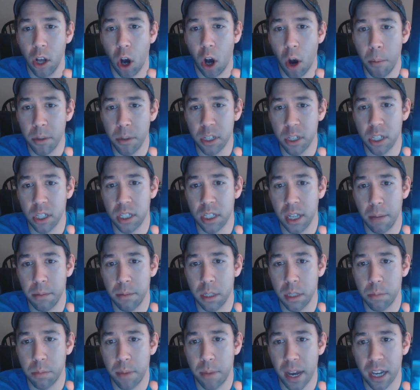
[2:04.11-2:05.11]
almost the
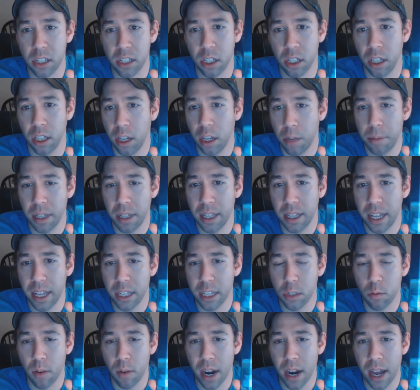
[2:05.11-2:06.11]
same specs, a little bit
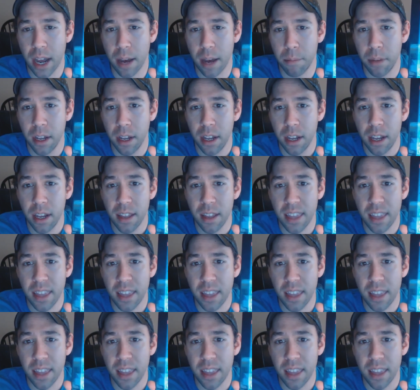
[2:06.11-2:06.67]
less RAM,